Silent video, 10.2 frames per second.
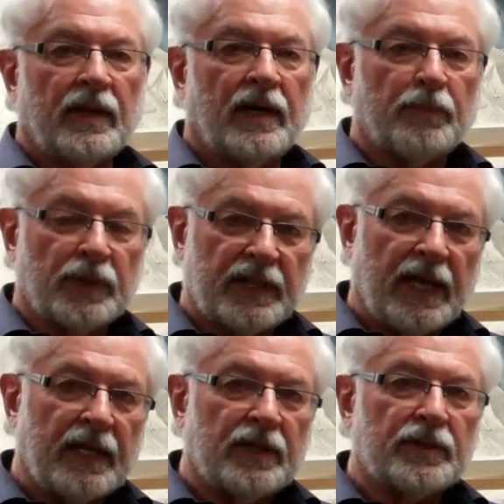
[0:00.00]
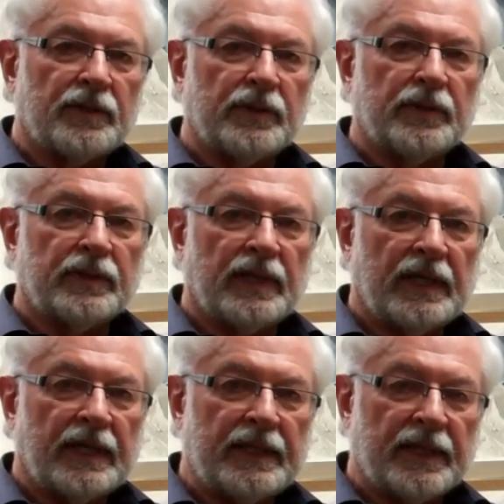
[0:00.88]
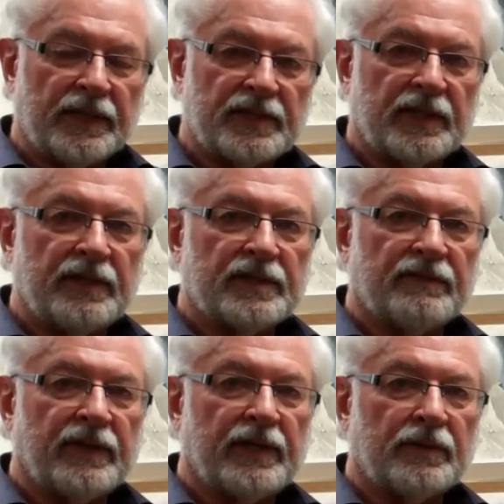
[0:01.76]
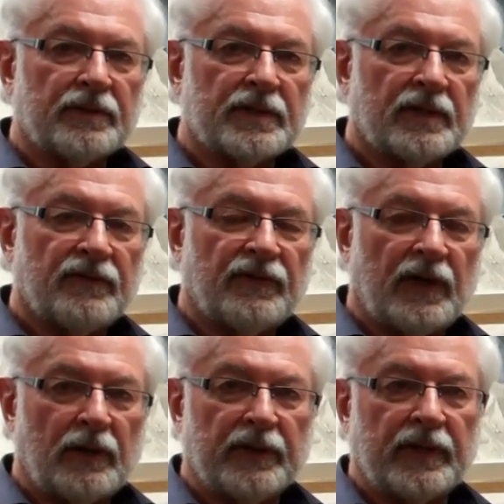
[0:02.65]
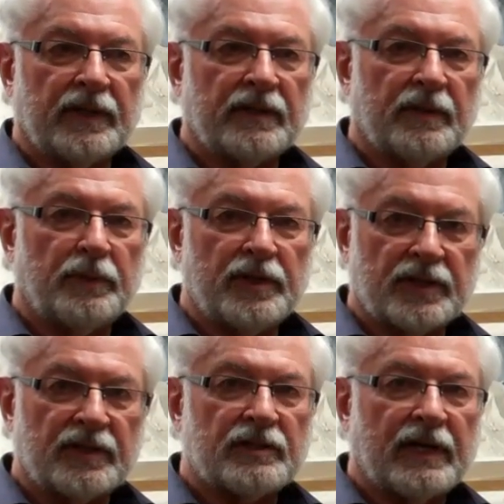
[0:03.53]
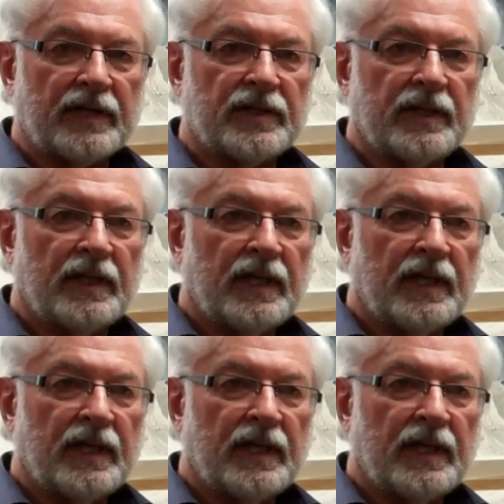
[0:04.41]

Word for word: I'll put that into another series of videos following the bridge construction